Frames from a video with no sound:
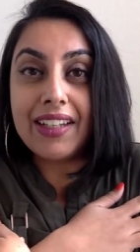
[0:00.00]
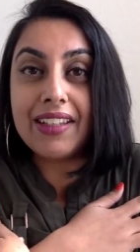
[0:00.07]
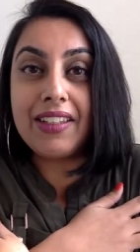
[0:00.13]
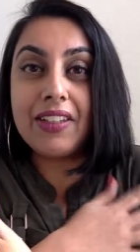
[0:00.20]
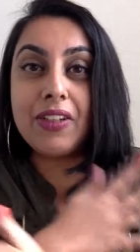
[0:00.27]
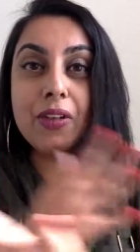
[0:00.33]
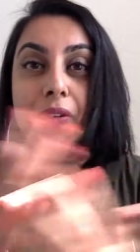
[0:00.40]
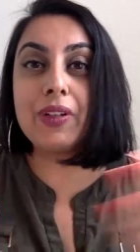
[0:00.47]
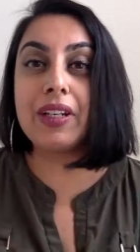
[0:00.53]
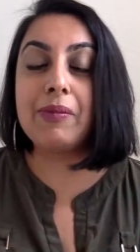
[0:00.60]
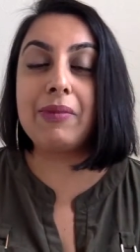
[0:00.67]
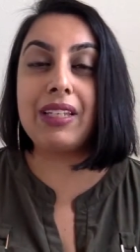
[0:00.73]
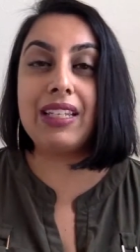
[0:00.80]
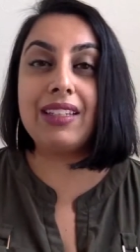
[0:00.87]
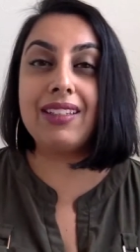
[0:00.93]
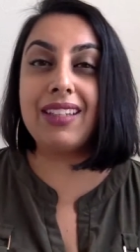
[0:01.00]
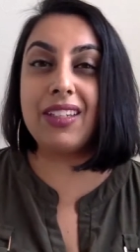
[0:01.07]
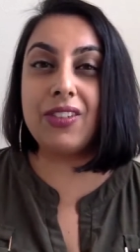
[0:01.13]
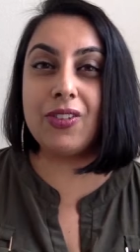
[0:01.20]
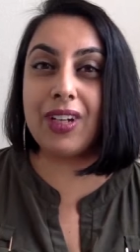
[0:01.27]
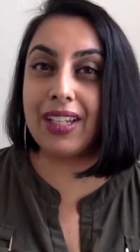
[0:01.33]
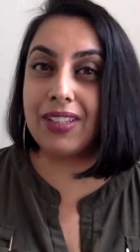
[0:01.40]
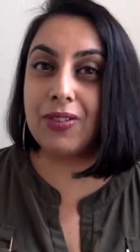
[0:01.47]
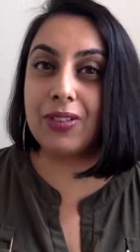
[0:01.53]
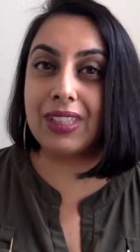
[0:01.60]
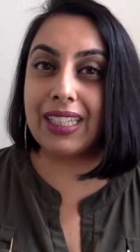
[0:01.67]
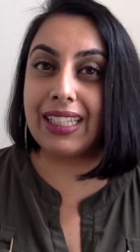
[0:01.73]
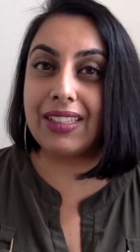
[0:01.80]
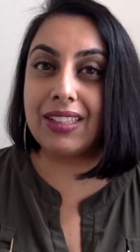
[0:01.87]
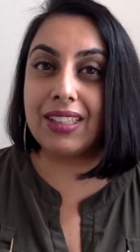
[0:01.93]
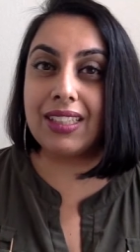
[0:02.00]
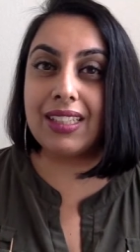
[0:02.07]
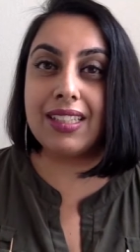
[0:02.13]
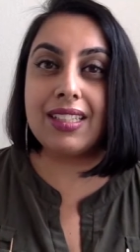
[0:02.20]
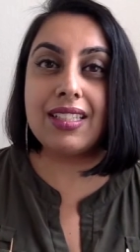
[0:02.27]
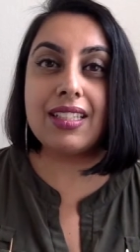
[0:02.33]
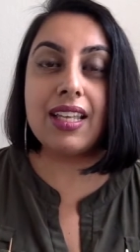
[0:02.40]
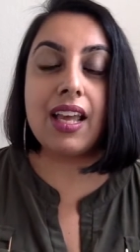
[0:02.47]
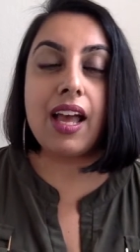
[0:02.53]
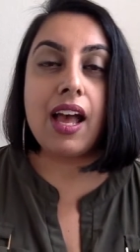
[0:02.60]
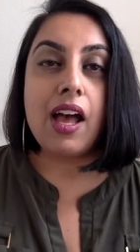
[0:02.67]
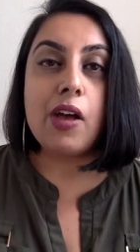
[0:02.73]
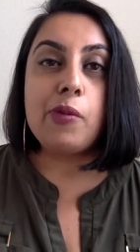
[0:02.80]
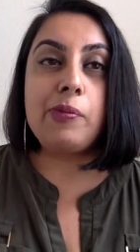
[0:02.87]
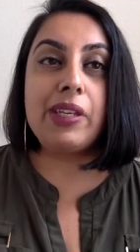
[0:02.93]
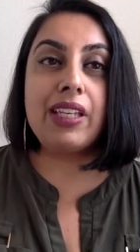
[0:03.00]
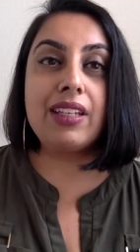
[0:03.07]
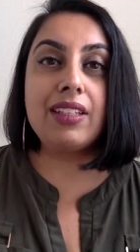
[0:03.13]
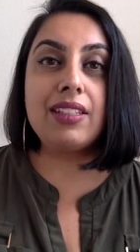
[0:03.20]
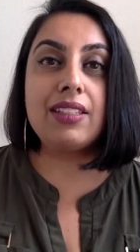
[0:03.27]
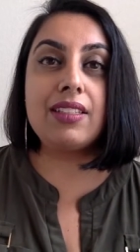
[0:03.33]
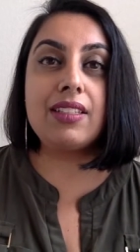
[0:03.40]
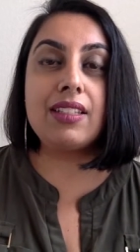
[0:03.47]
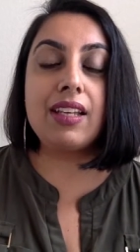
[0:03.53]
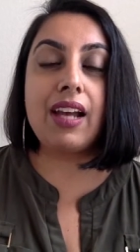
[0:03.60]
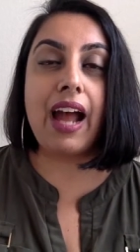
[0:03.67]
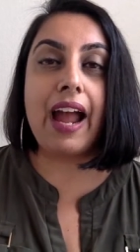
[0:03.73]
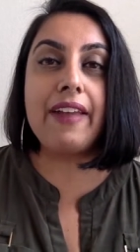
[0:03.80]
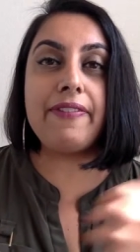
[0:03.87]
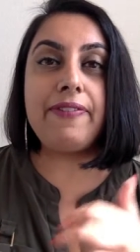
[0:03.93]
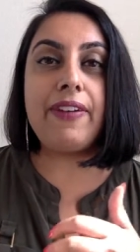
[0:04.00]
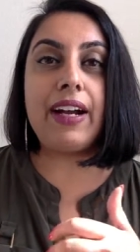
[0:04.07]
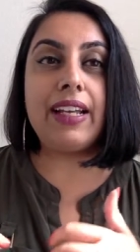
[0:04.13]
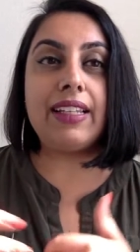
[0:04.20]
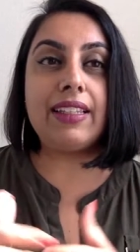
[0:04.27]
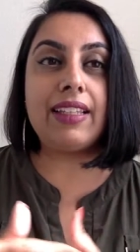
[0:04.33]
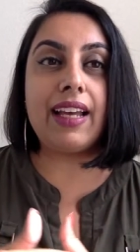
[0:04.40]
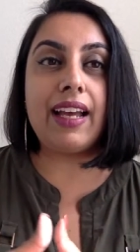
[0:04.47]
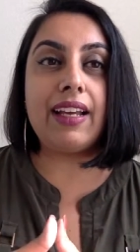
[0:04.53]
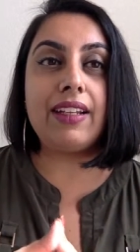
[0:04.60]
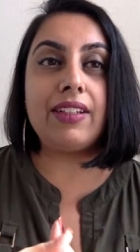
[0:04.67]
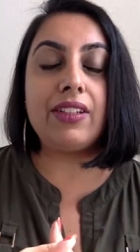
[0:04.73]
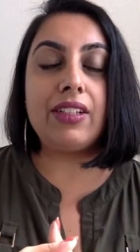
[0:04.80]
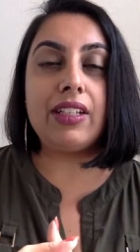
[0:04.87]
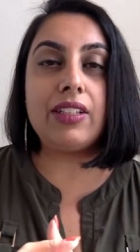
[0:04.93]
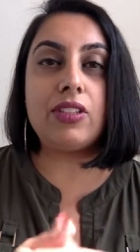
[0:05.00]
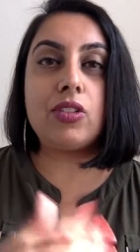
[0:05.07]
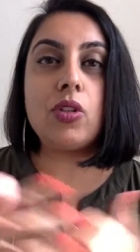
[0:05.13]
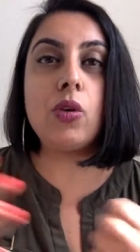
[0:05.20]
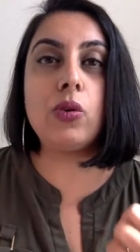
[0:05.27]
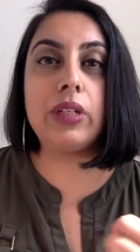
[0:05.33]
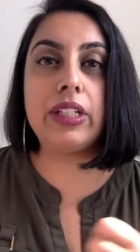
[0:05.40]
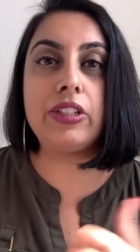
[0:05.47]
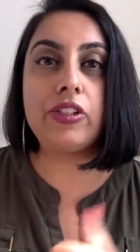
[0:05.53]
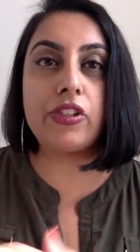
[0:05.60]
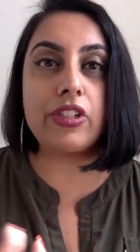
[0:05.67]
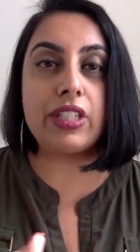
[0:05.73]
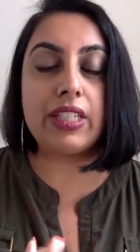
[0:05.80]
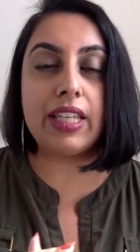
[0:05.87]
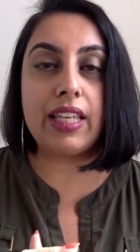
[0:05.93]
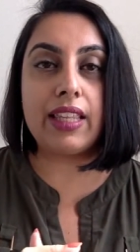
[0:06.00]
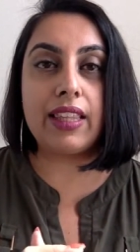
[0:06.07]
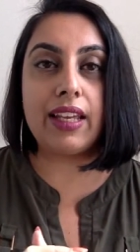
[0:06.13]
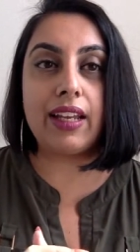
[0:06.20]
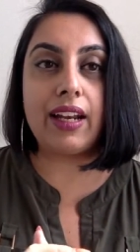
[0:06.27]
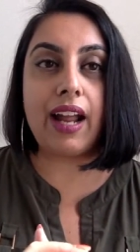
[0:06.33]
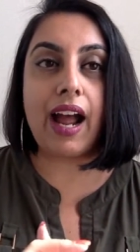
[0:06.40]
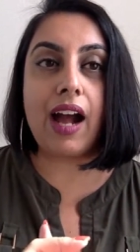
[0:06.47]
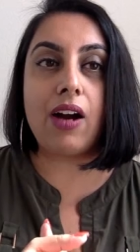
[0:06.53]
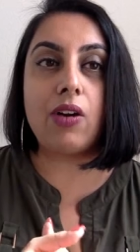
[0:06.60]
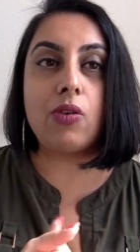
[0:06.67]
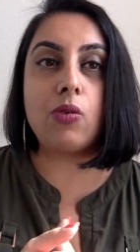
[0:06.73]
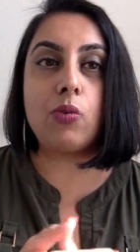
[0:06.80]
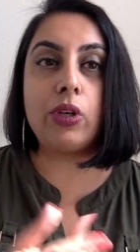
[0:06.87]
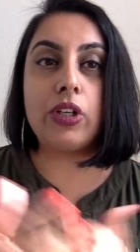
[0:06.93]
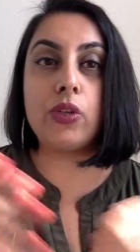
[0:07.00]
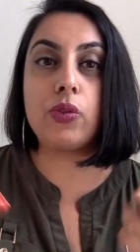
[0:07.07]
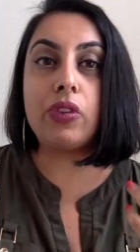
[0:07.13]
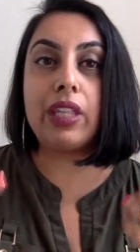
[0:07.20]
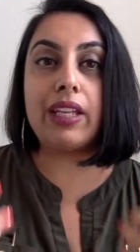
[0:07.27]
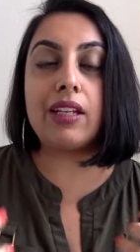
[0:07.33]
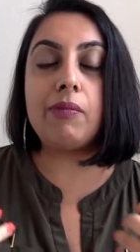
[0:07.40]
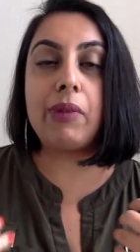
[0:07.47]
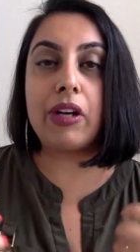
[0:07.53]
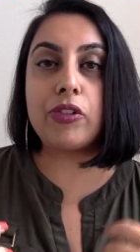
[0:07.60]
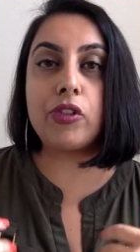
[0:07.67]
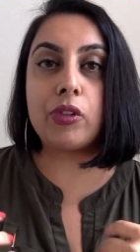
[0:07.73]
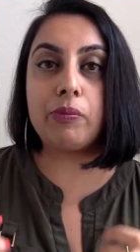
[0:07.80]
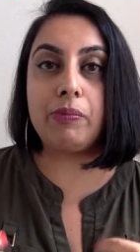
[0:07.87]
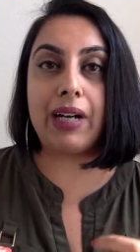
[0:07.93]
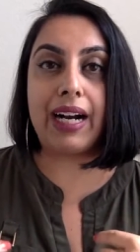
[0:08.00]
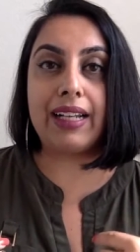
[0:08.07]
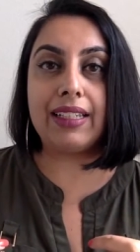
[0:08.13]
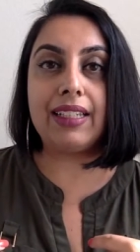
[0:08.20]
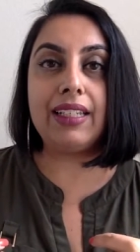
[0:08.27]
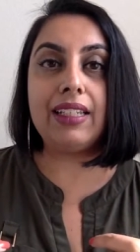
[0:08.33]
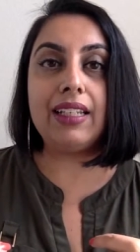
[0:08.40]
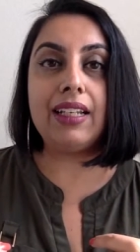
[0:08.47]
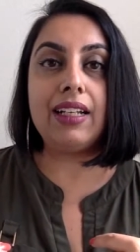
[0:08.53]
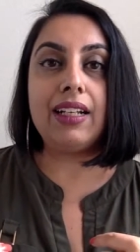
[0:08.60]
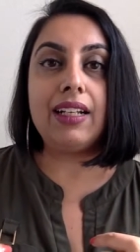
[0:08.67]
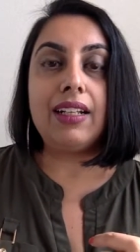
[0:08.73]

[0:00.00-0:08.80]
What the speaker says: You know what I mean? Can you guys relate to this? Because I find that it's so interesting that what you think about your body